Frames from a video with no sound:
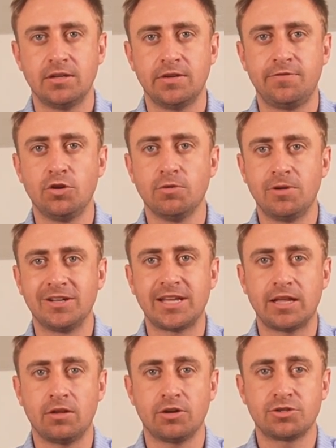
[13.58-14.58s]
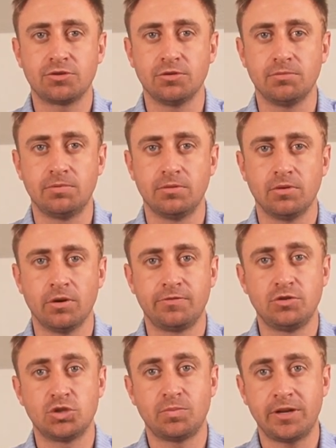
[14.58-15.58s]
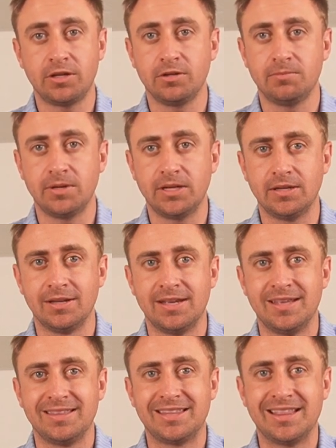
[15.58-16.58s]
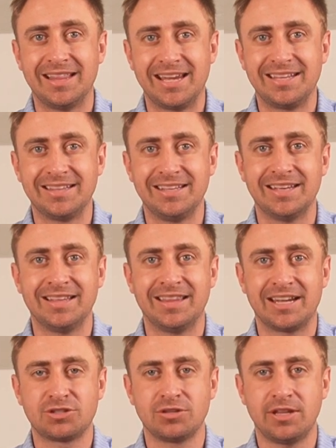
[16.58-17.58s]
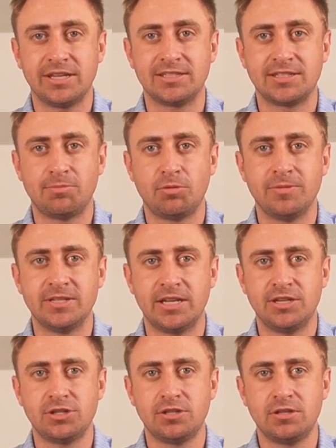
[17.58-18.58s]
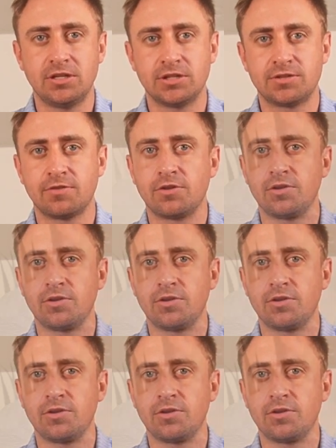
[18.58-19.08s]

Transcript: If you're among that large group, or if you sweat a good bit, then likely electrolyte supplementation is for